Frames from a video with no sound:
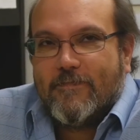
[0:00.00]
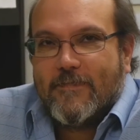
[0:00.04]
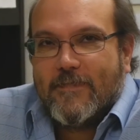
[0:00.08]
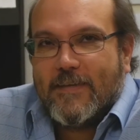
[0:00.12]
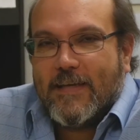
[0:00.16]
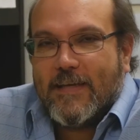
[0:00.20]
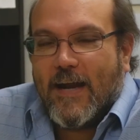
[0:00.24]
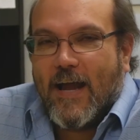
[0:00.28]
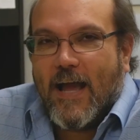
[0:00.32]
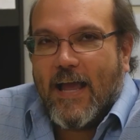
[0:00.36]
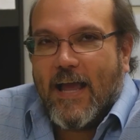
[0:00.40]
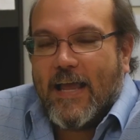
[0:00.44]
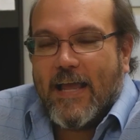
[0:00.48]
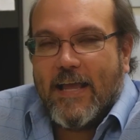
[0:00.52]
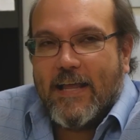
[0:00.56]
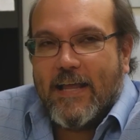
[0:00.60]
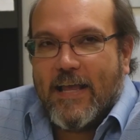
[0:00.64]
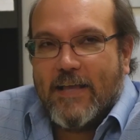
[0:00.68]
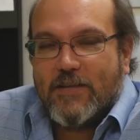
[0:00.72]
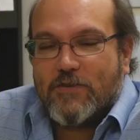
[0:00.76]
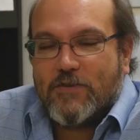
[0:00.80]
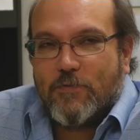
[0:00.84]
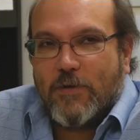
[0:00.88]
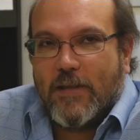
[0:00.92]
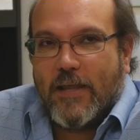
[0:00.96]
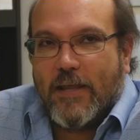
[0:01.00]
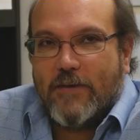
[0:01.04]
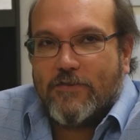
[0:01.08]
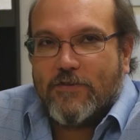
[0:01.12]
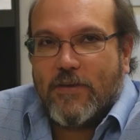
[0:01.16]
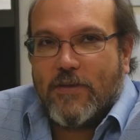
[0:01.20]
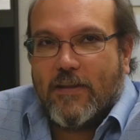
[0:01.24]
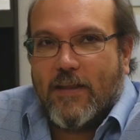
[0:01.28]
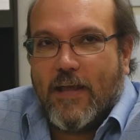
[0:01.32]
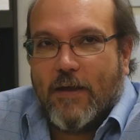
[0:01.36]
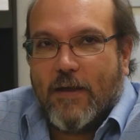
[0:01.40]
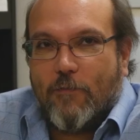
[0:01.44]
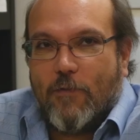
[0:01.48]
you know, it, it's really
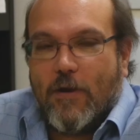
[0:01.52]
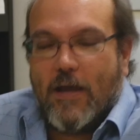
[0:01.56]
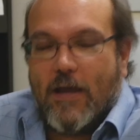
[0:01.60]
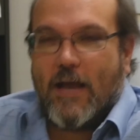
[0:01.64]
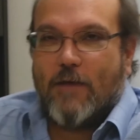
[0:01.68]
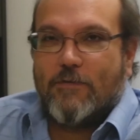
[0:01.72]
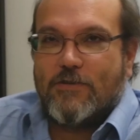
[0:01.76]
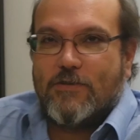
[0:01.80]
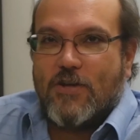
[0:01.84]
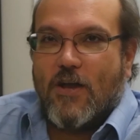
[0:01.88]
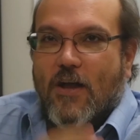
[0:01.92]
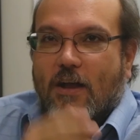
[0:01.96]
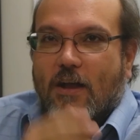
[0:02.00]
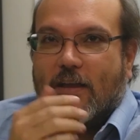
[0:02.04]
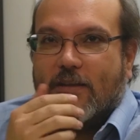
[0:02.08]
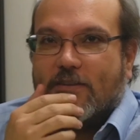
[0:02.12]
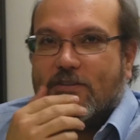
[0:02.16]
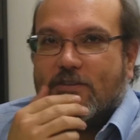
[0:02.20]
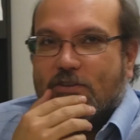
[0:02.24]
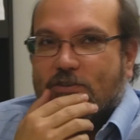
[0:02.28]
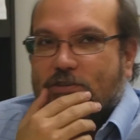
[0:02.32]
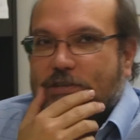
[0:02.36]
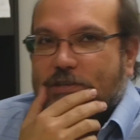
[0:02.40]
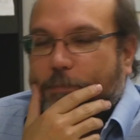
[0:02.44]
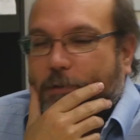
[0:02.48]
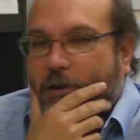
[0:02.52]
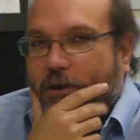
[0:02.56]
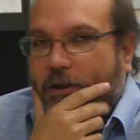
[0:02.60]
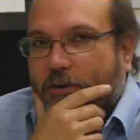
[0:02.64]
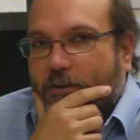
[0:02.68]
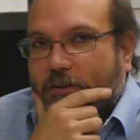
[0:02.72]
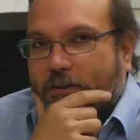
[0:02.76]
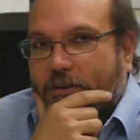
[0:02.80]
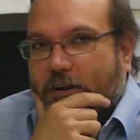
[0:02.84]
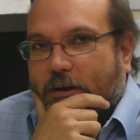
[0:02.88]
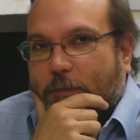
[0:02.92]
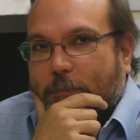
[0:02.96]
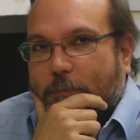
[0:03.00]
interesting. Like we, I was talking to somebody
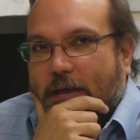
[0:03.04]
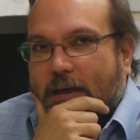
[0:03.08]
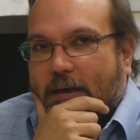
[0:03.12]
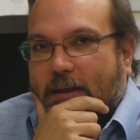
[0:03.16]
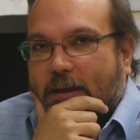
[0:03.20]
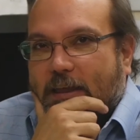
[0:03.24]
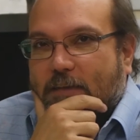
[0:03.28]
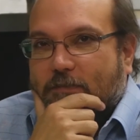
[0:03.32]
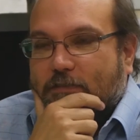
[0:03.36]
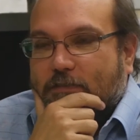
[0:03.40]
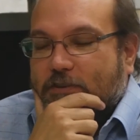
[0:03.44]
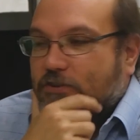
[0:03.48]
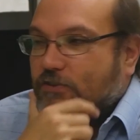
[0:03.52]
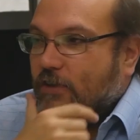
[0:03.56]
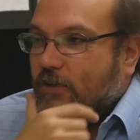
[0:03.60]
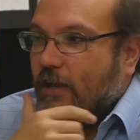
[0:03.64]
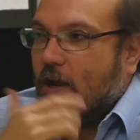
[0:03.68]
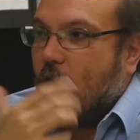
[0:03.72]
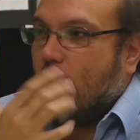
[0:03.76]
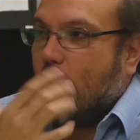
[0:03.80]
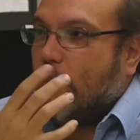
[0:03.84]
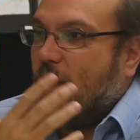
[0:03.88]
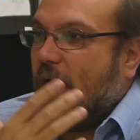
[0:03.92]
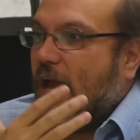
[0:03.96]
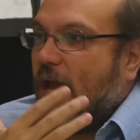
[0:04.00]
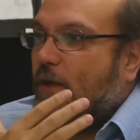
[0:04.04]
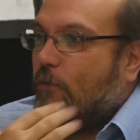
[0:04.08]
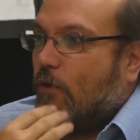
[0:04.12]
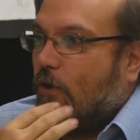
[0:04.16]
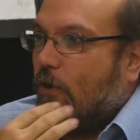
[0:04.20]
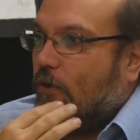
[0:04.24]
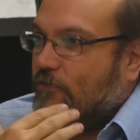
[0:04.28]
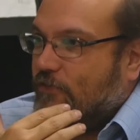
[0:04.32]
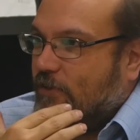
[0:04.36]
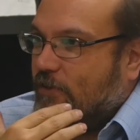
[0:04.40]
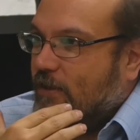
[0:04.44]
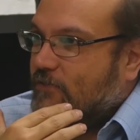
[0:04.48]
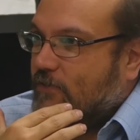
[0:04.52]
earlier about even just like our payroll
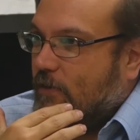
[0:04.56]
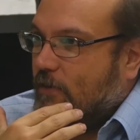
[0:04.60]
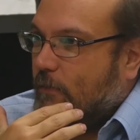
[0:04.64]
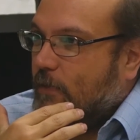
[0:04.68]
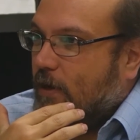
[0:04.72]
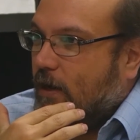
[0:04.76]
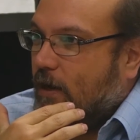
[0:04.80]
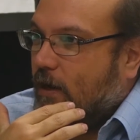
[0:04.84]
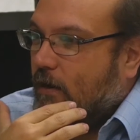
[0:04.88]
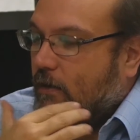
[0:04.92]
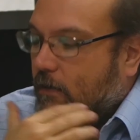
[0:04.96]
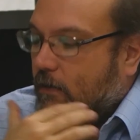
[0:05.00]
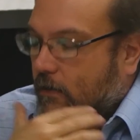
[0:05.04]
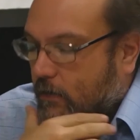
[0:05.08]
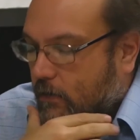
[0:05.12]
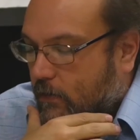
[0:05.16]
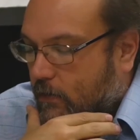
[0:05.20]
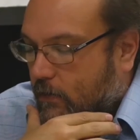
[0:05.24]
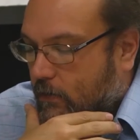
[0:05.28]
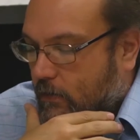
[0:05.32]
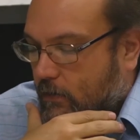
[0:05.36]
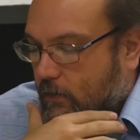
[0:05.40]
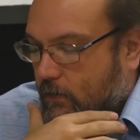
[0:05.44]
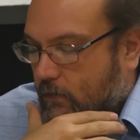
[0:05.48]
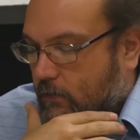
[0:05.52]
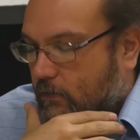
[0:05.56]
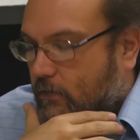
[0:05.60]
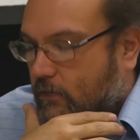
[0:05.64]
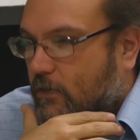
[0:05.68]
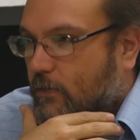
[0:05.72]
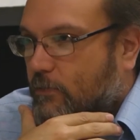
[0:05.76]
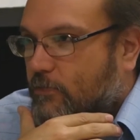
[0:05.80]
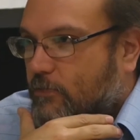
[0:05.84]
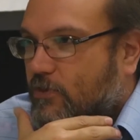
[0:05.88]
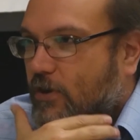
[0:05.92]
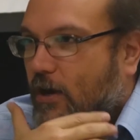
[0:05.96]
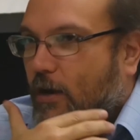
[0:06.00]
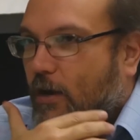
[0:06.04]
system here.
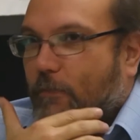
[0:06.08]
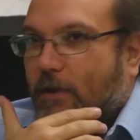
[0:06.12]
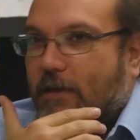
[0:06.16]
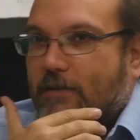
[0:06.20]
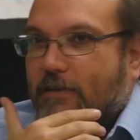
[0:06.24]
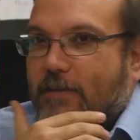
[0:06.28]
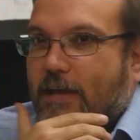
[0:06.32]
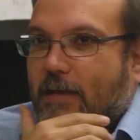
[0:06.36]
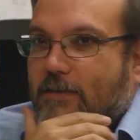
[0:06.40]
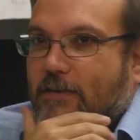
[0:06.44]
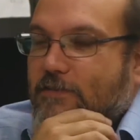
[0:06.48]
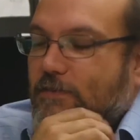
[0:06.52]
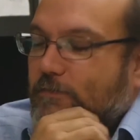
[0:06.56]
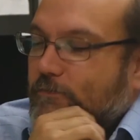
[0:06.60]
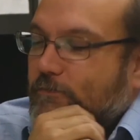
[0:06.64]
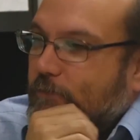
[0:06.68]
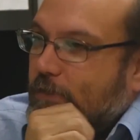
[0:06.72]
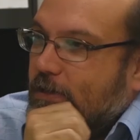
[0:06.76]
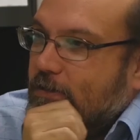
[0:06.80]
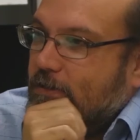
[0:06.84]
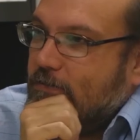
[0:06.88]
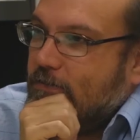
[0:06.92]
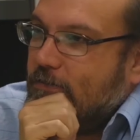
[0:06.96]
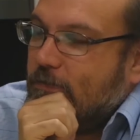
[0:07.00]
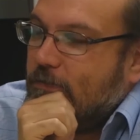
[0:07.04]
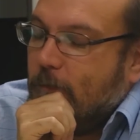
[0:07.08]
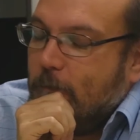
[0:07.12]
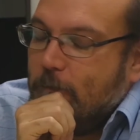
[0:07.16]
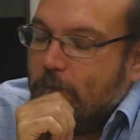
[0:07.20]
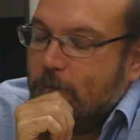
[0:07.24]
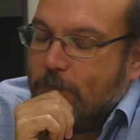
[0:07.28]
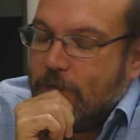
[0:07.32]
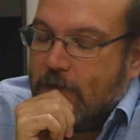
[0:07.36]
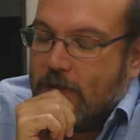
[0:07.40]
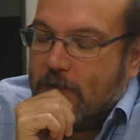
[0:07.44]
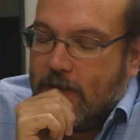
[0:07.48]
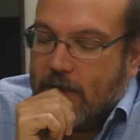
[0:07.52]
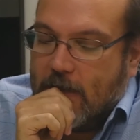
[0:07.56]
I'm sorry, my text my message.
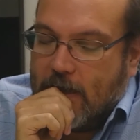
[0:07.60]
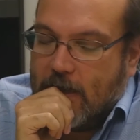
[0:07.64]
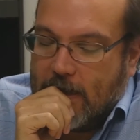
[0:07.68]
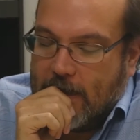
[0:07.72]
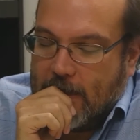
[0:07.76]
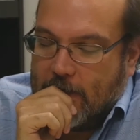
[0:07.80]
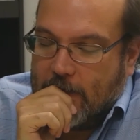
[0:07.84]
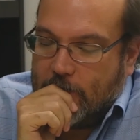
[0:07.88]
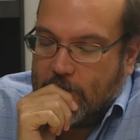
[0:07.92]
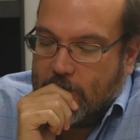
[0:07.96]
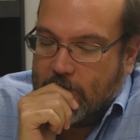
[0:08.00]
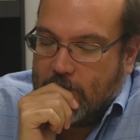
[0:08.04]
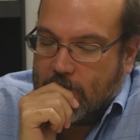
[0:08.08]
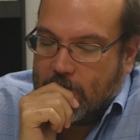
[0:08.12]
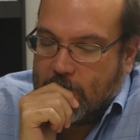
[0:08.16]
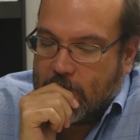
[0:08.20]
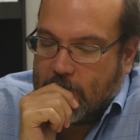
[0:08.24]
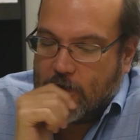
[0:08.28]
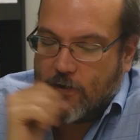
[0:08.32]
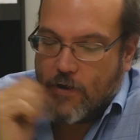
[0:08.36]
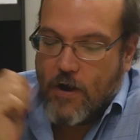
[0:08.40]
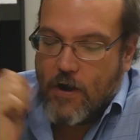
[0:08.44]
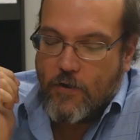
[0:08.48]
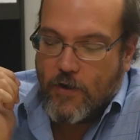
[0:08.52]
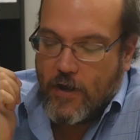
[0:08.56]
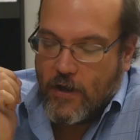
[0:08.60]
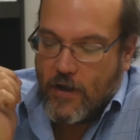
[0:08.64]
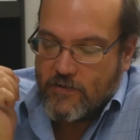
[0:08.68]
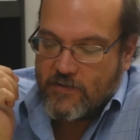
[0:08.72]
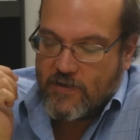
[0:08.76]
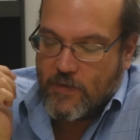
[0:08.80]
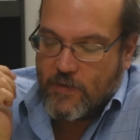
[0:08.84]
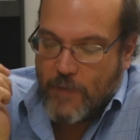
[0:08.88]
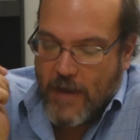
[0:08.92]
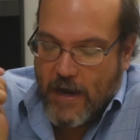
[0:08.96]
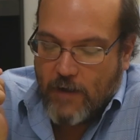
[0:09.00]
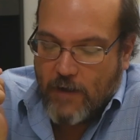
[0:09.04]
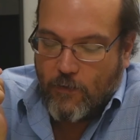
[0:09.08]
Um, Kronos,
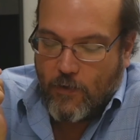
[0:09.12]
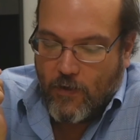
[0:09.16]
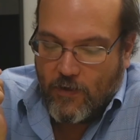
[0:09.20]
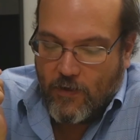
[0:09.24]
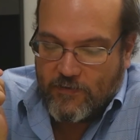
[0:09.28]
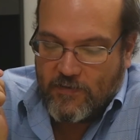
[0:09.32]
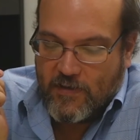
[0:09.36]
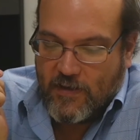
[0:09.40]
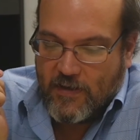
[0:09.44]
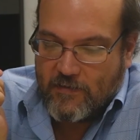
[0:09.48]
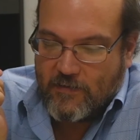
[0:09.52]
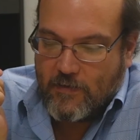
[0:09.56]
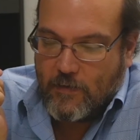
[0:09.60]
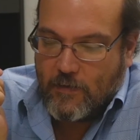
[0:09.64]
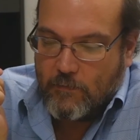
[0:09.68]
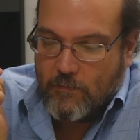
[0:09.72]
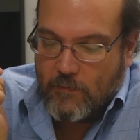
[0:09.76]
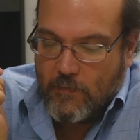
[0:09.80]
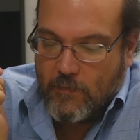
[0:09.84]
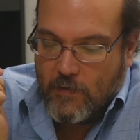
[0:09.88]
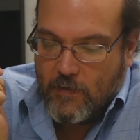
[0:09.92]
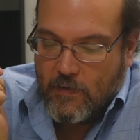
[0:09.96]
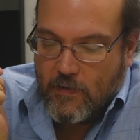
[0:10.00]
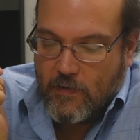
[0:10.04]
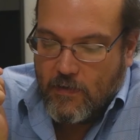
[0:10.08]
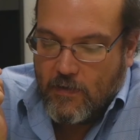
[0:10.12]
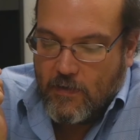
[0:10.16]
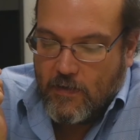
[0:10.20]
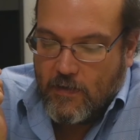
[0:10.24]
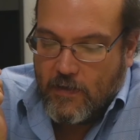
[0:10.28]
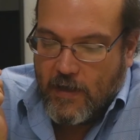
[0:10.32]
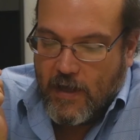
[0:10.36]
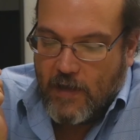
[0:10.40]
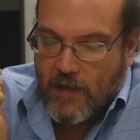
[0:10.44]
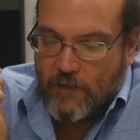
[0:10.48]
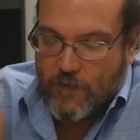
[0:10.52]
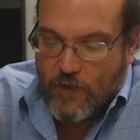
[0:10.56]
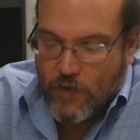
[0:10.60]
the payroll system.
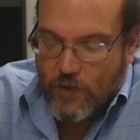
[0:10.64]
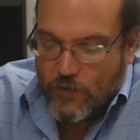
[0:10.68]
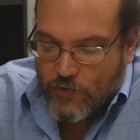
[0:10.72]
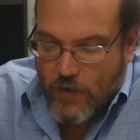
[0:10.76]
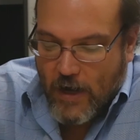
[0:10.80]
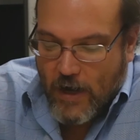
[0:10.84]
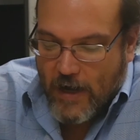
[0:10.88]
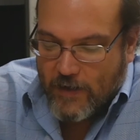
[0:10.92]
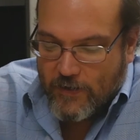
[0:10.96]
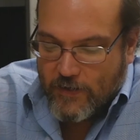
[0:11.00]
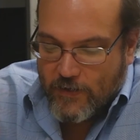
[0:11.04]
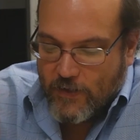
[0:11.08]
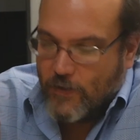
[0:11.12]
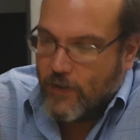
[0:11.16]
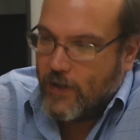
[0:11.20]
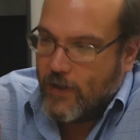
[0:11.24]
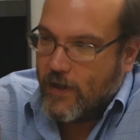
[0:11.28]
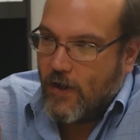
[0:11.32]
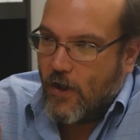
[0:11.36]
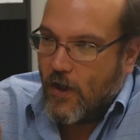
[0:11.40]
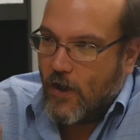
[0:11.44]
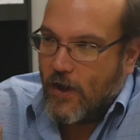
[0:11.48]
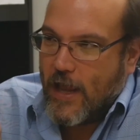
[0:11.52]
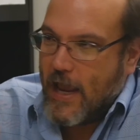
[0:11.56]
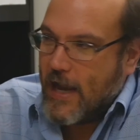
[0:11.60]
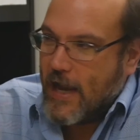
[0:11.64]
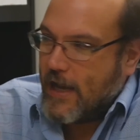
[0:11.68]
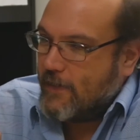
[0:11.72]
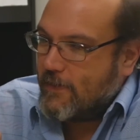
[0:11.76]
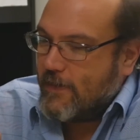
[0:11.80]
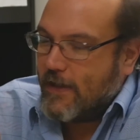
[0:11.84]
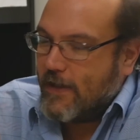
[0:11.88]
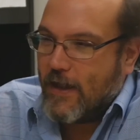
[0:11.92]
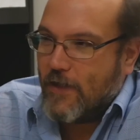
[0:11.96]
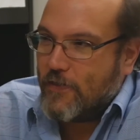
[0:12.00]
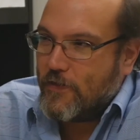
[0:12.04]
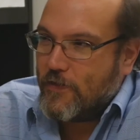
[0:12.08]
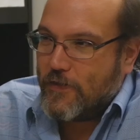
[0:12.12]
If you try to do it on
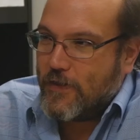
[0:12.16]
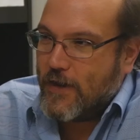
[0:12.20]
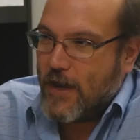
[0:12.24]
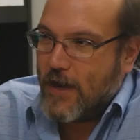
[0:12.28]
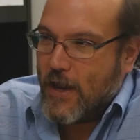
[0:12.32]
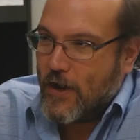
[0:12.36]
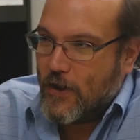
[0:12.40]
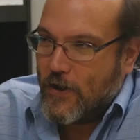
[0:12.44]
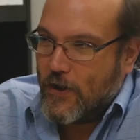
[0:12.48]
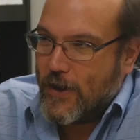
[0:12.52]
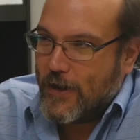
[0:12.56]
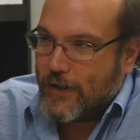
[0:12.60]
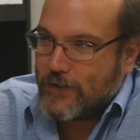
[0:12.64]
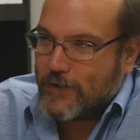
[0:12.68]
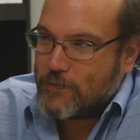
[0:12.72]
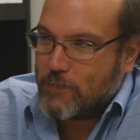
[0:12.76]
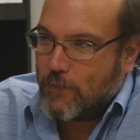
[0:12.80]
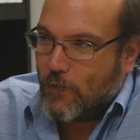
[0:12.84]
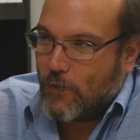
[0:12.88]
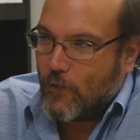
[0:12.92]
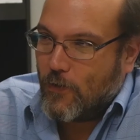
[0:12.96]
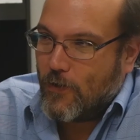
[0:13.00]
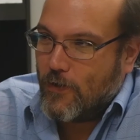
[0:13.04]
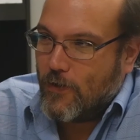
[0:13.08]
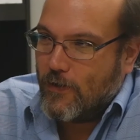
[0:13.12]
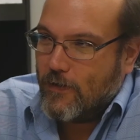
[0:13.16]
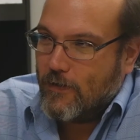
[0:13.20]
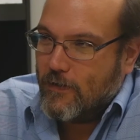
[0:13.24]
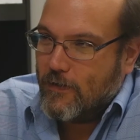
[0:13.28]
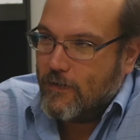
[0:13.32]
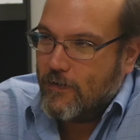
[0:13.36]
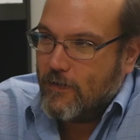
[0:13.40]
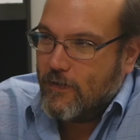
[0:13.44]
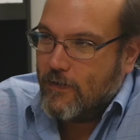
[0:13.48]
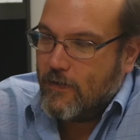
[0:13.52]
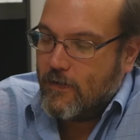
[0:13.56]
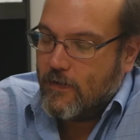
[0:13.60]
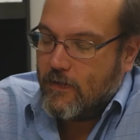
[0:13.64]
anything other than Internet Explorer,
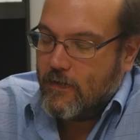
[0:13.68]
mm-hmm.